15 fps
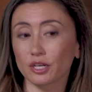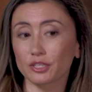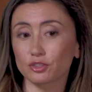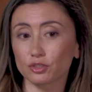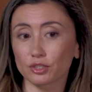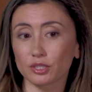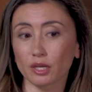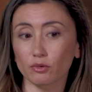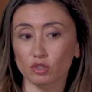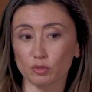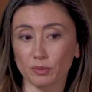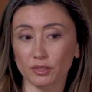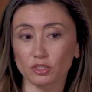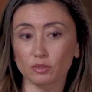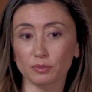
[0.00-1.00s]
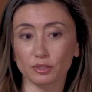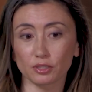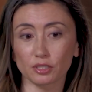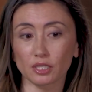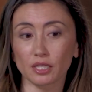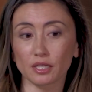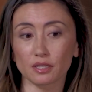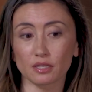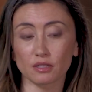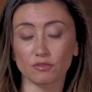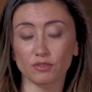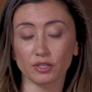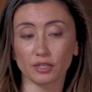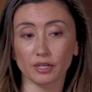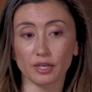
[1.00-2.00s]
I treat that responsibility, I think,
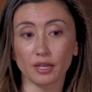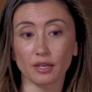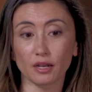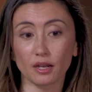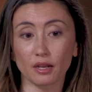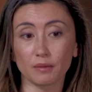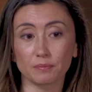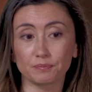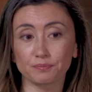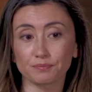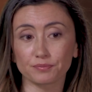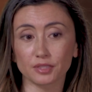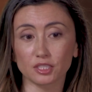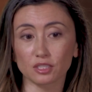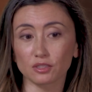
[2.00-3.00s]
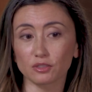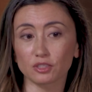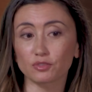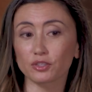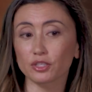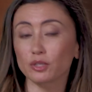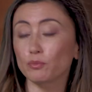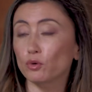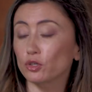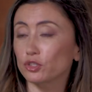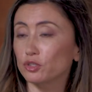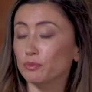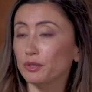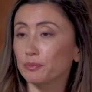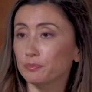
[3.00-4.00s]
very um, it's it's very
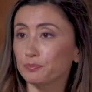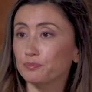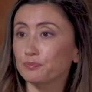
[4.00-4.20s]
important to me.